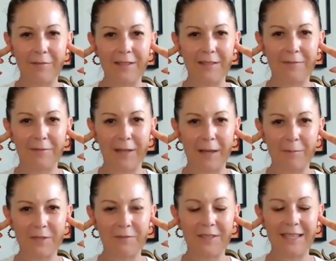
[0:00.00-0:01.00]
cover the
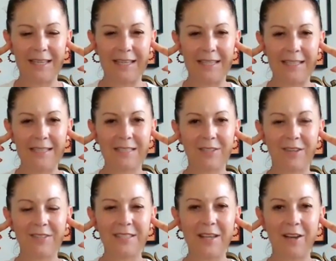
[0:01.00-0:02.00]
flaps of the ears,
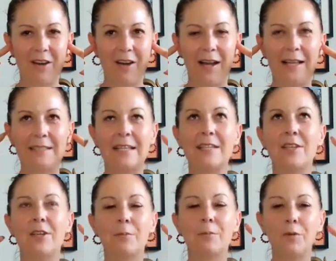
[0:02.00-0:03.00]
close the eyes,
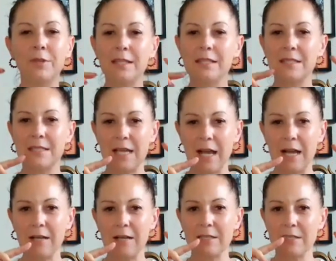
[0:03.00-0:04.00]
and you can put the
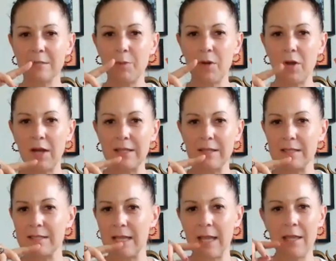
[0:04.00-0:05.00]
tongue just behind
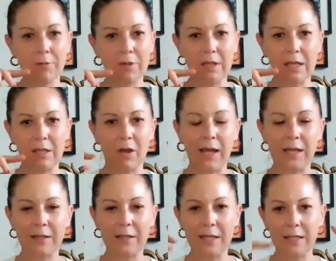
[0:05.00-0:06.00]
the teeth really
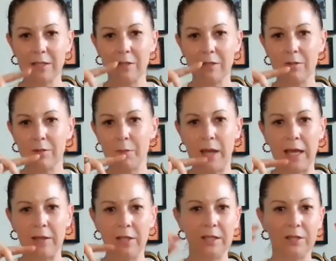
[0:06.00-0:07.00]
lightly at the
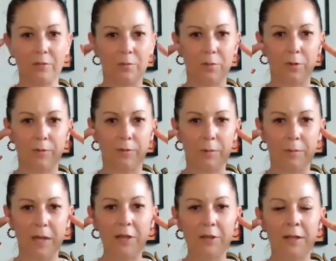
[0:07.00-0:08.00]
palate, at the roof of
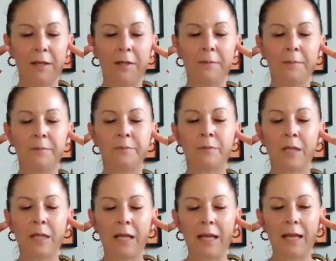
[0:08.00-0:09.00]
the mouth.
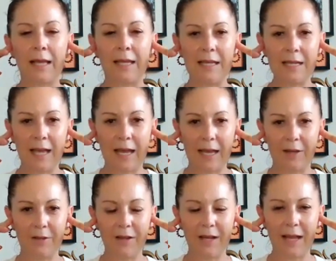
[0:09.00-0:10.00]

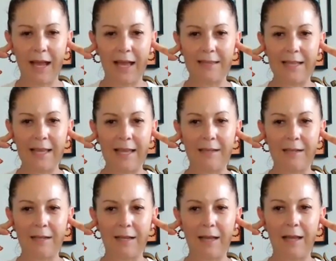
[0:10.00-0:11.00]
Inhale, and
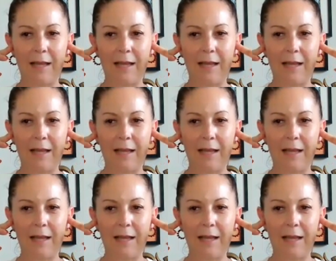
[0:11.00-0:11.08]
then